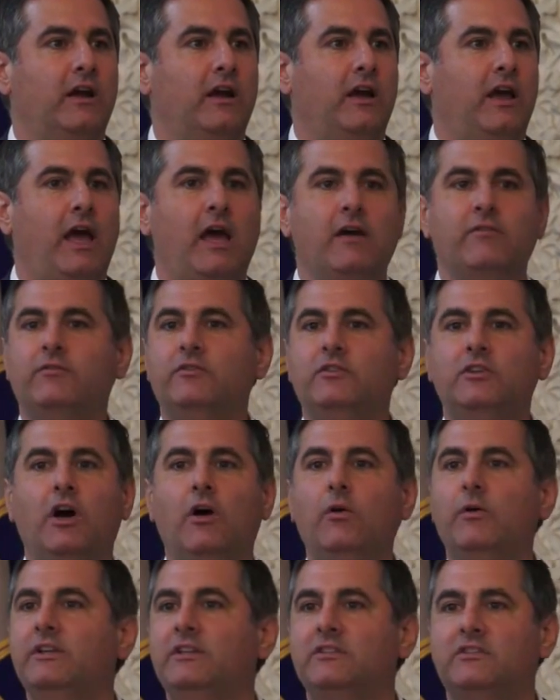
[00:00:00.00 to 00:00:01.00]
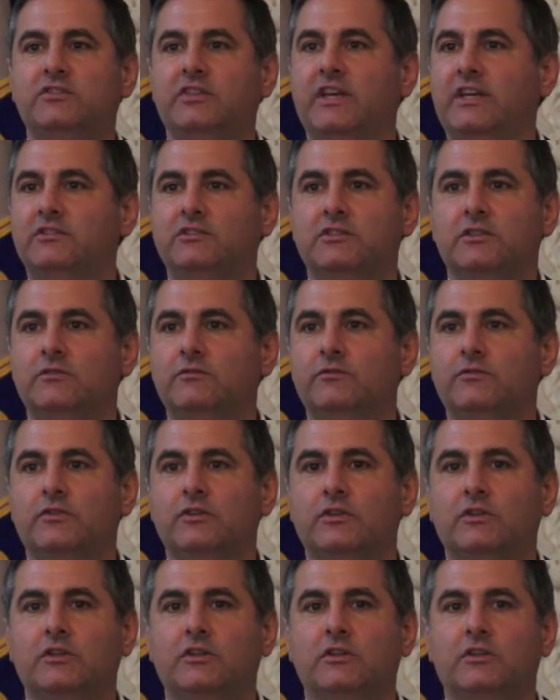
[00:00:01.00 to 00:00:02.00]
have no incentive
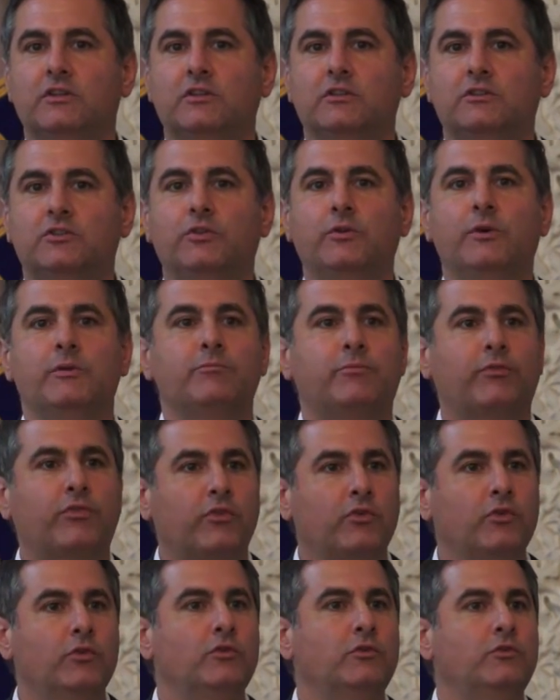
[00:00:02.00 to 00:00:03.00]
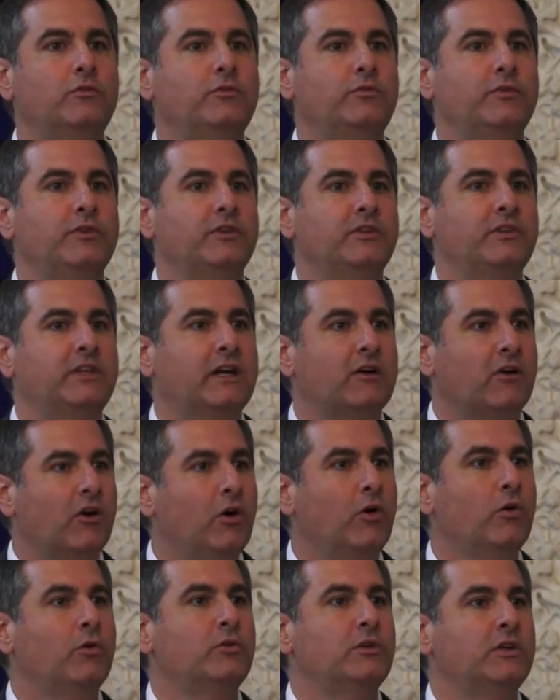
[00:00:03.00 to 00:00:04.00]
to improve their
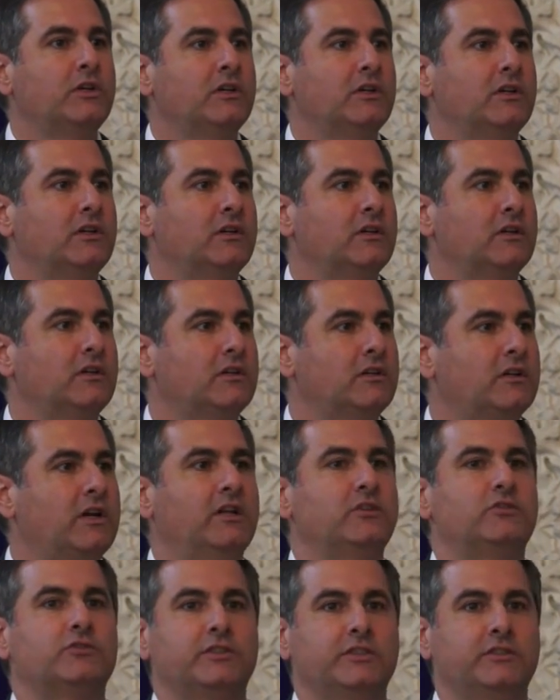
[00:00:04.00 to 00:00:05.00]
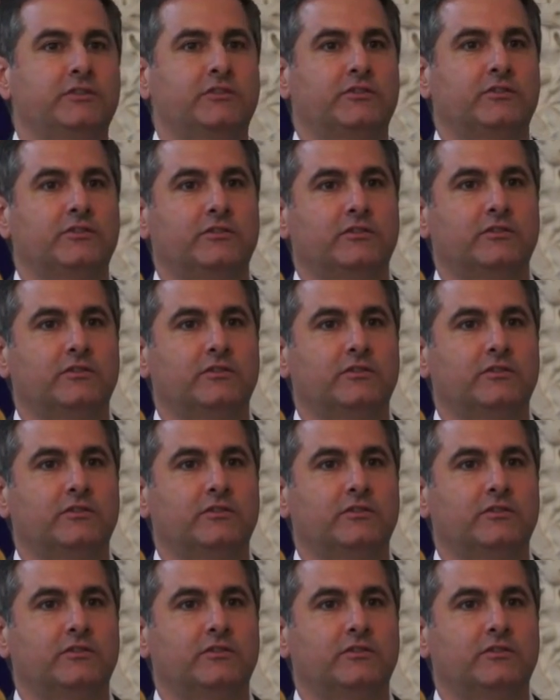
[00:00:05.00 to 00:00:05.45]
own countries.